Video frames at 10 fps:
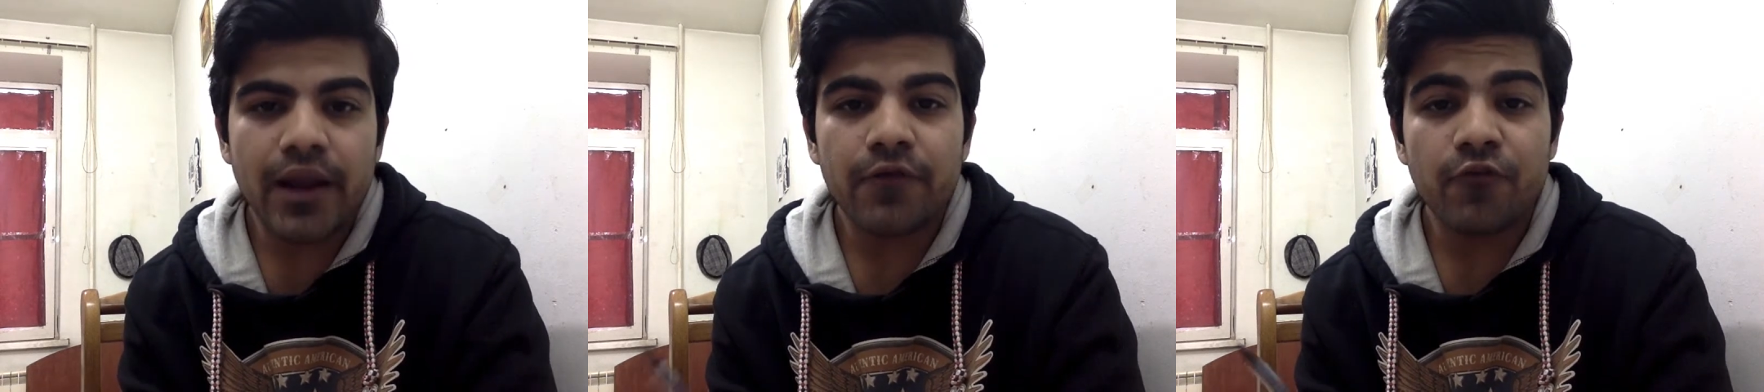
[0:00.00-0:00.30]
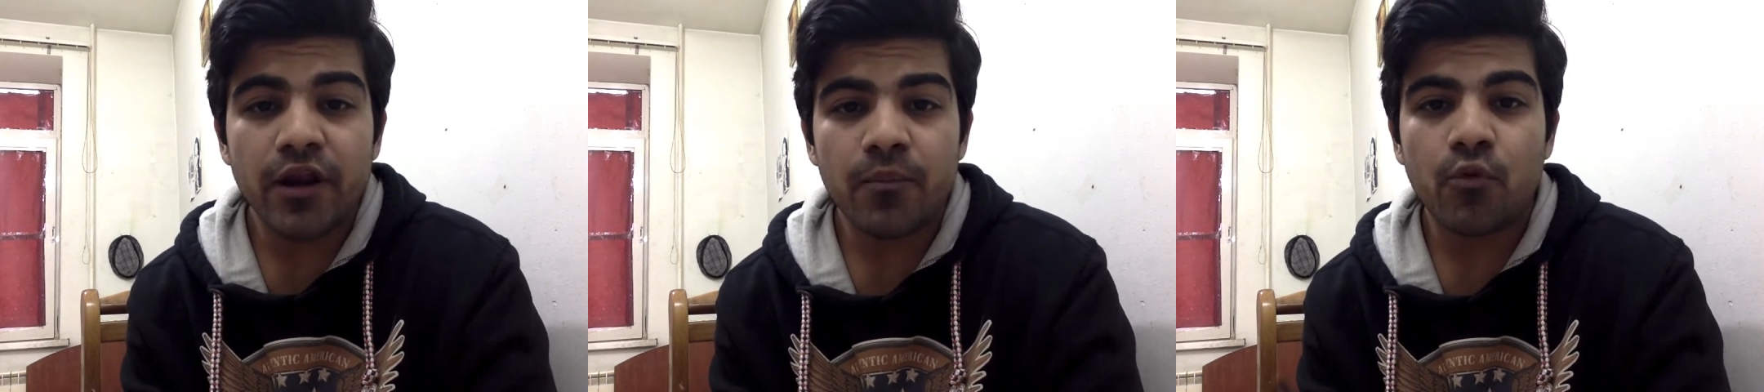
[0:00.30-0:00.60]

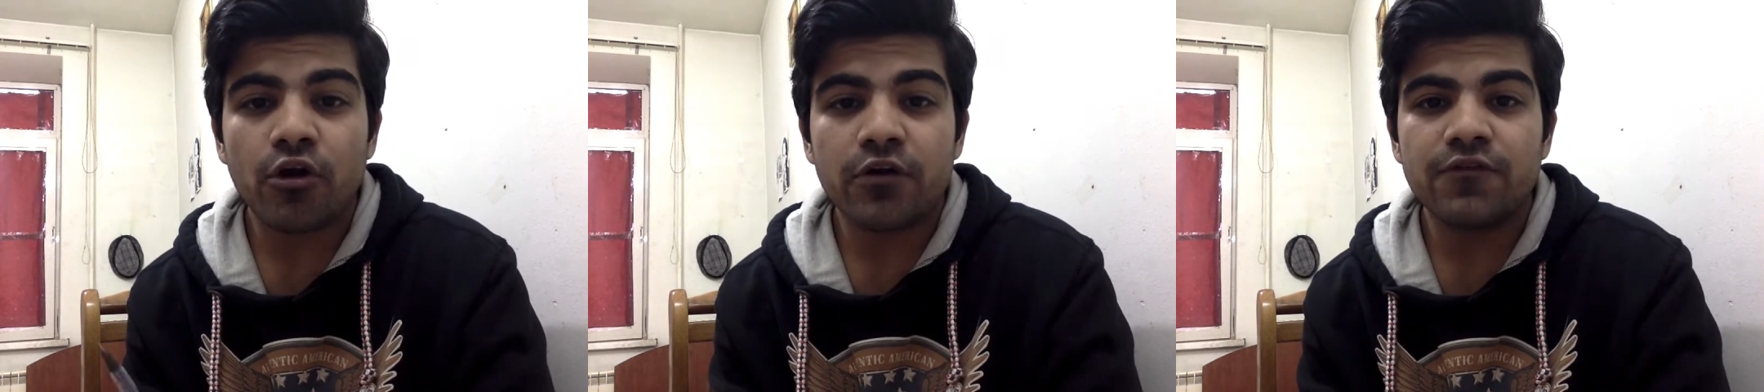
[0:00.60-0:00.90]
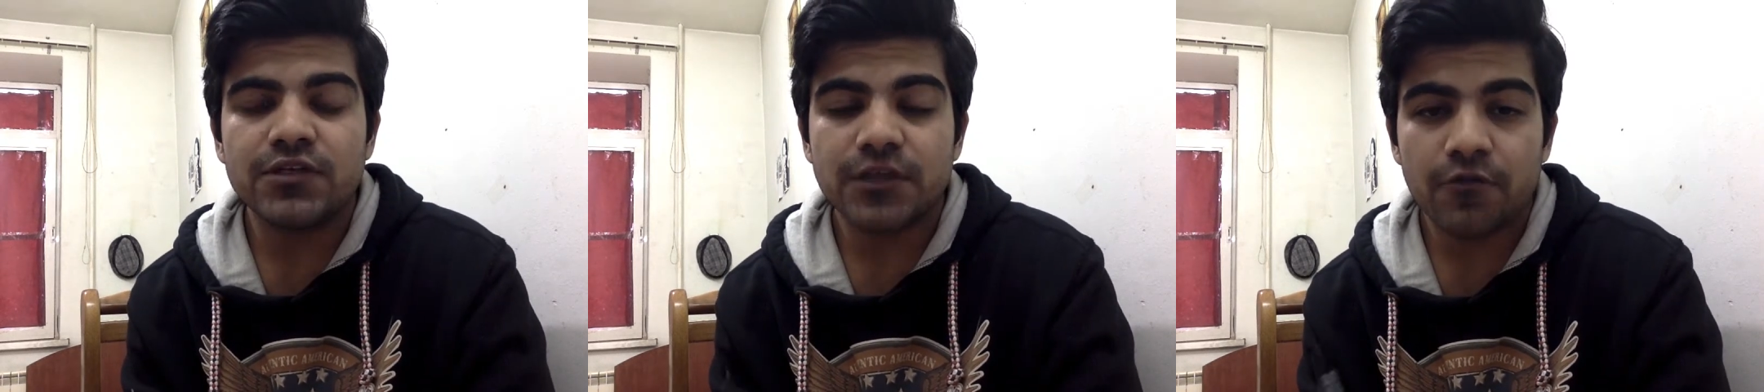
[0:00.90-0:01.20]
And one
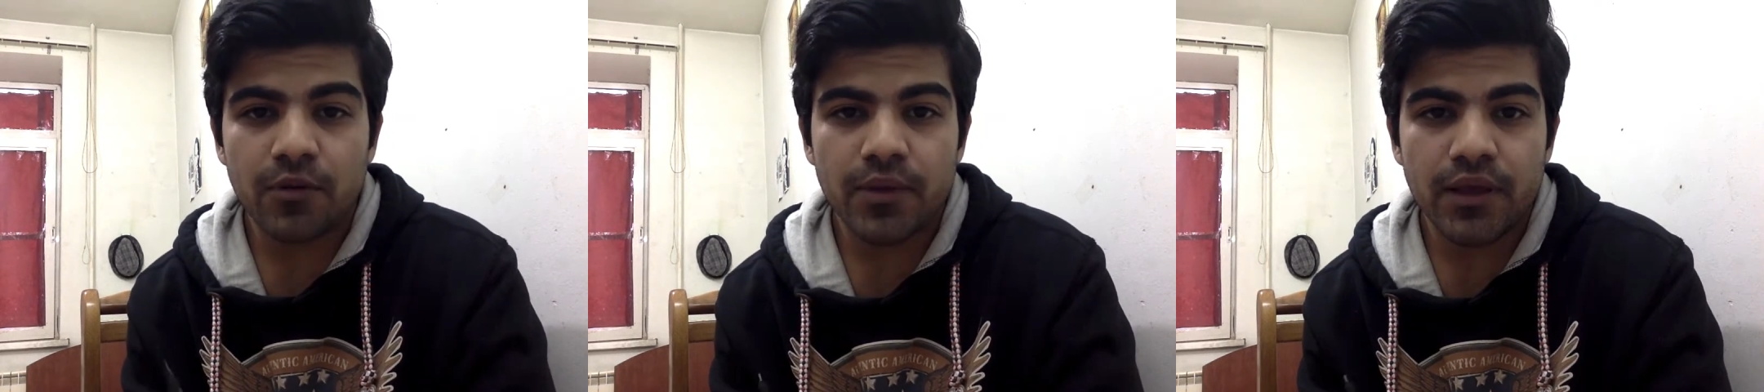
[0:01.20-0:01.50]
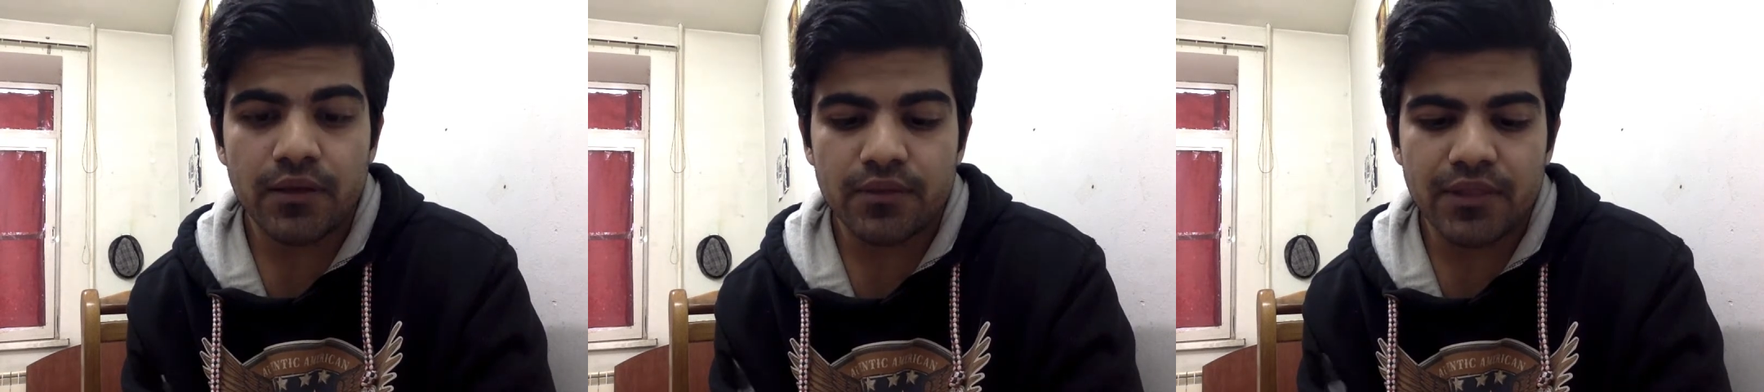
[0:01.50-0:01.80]
important feature will
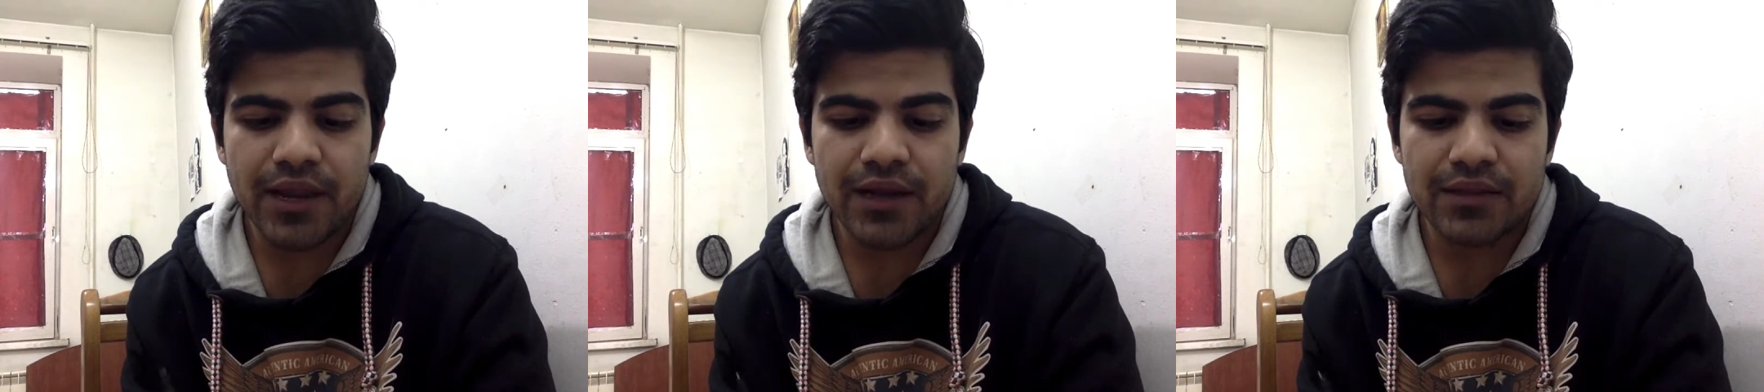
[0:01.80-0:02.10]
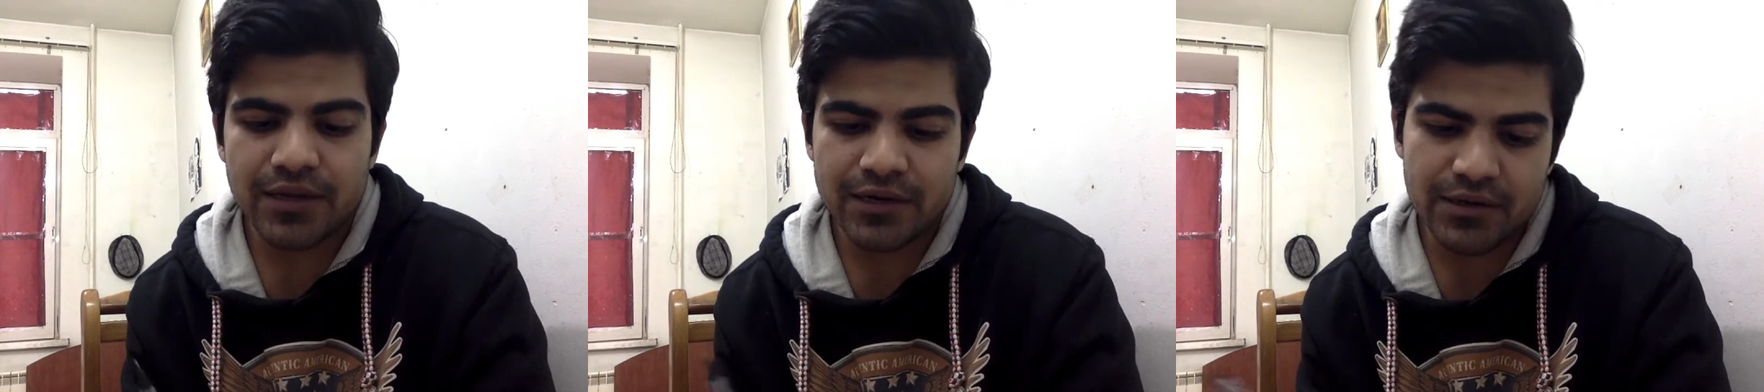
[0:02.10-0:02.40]
be
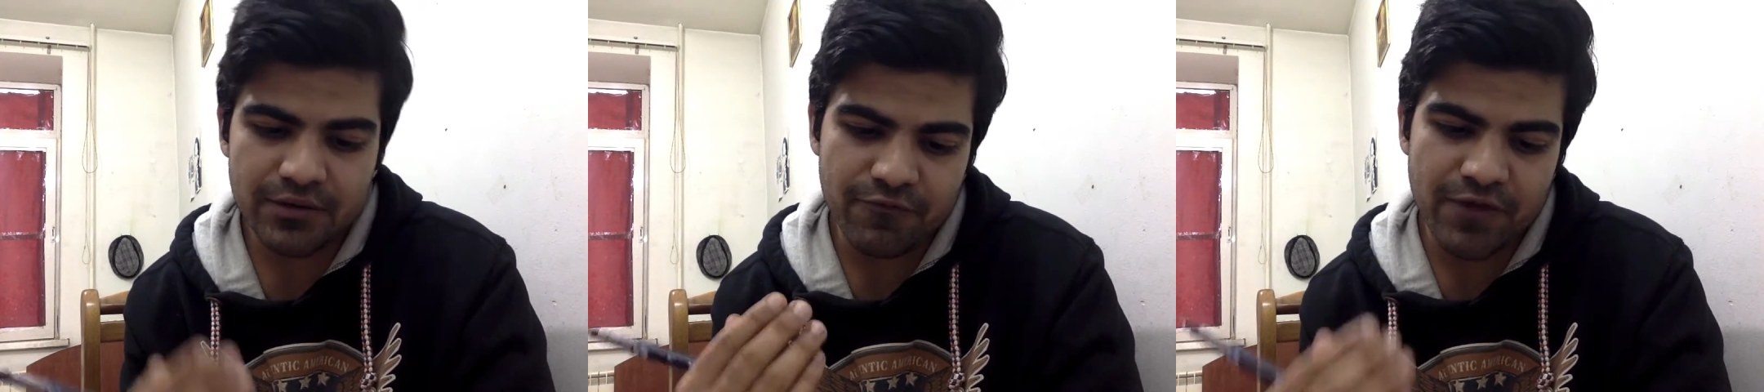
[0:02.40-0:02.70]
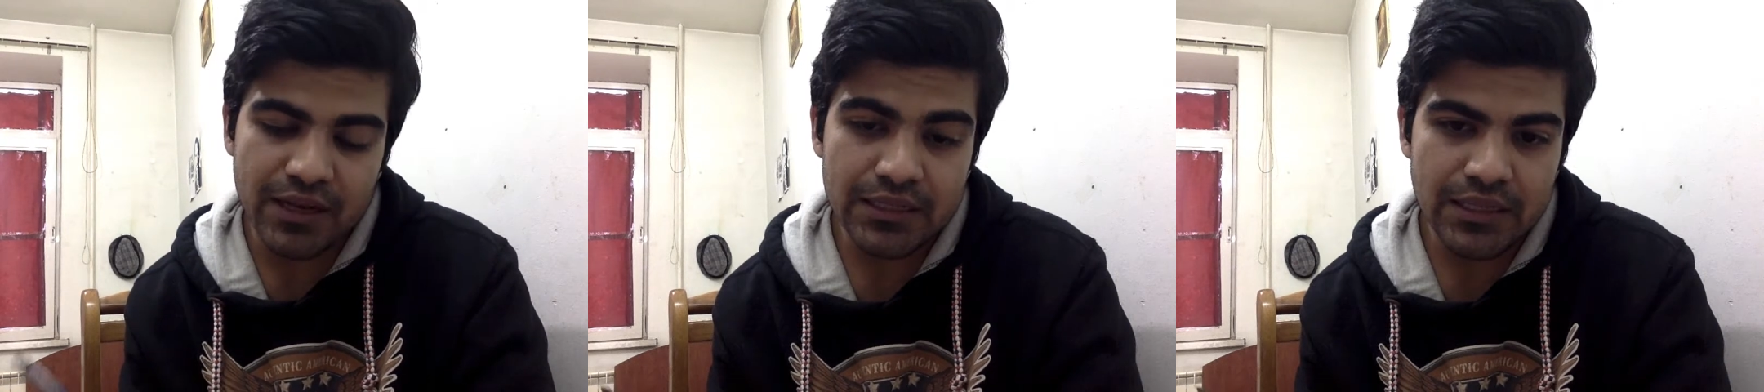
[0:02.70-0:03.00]
that
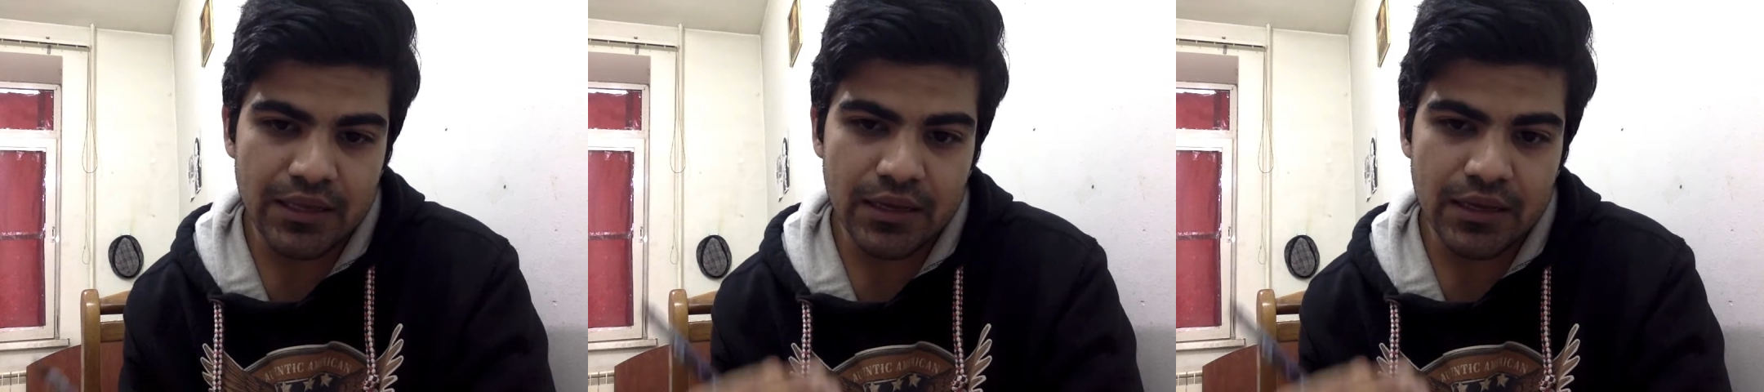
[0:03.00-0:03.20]
when